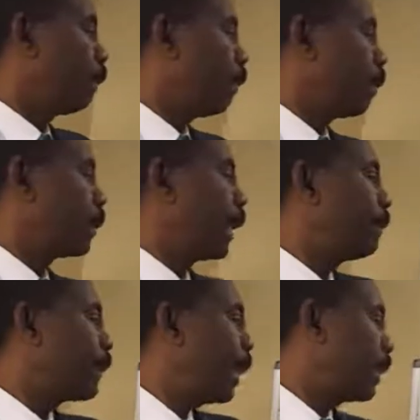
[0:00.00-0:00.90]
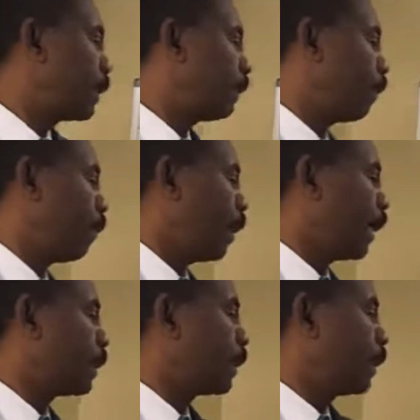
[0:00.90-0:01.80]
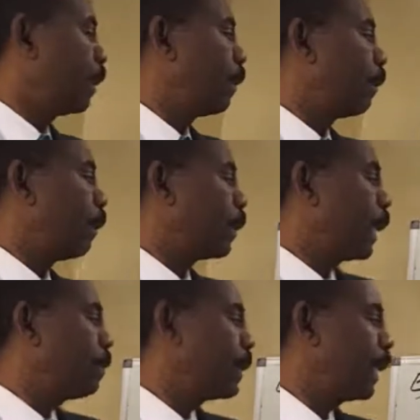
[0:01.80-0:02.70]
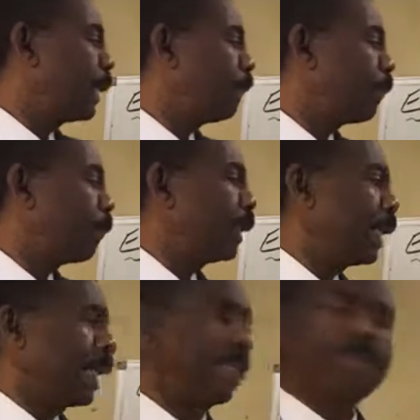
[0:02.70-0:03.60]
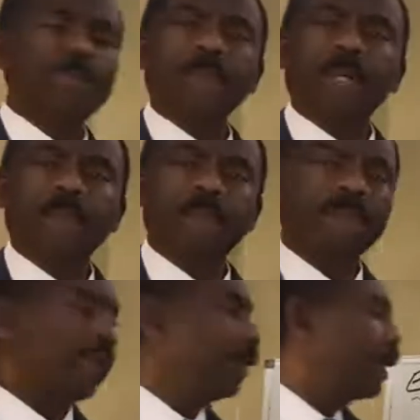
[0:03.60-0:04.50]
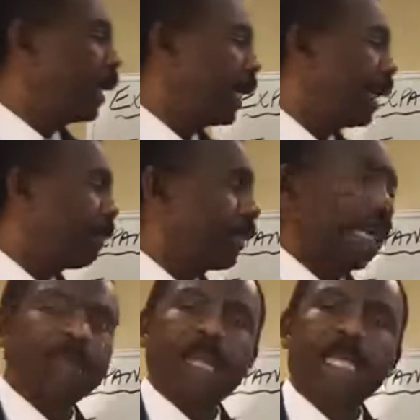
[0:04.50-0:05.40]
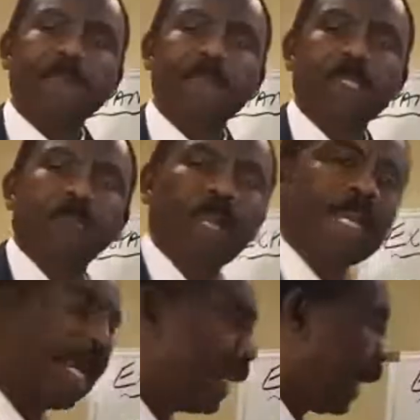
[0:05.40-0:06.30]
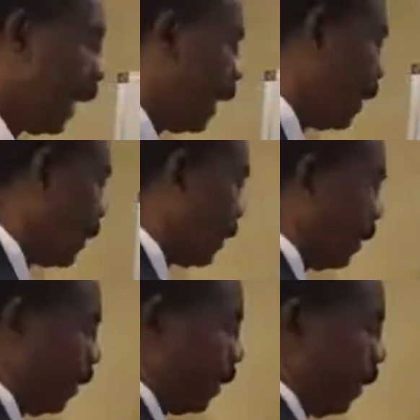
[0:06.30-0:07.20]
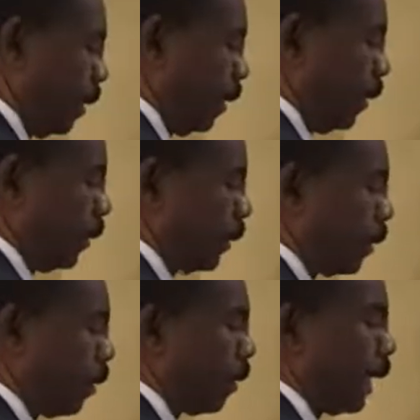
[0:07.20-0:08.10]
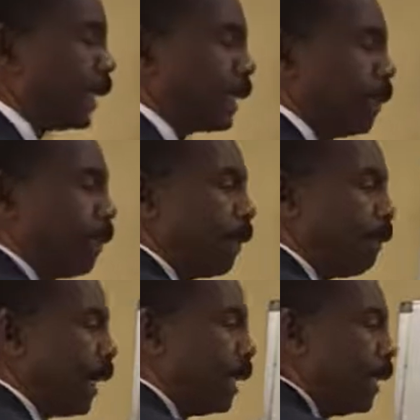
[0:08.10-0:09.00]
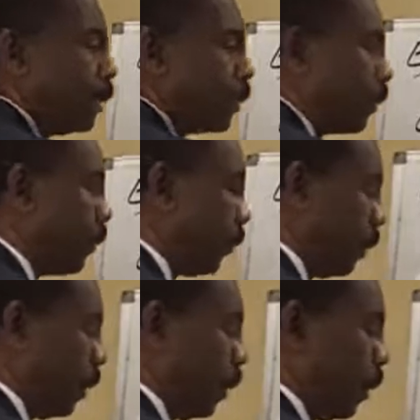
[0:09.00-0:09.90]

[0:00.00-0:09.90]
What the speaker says: 4 times x, 4x. 4 times negative 3, negative 12. And I have x plus 1 at the end. So let's simplify these two.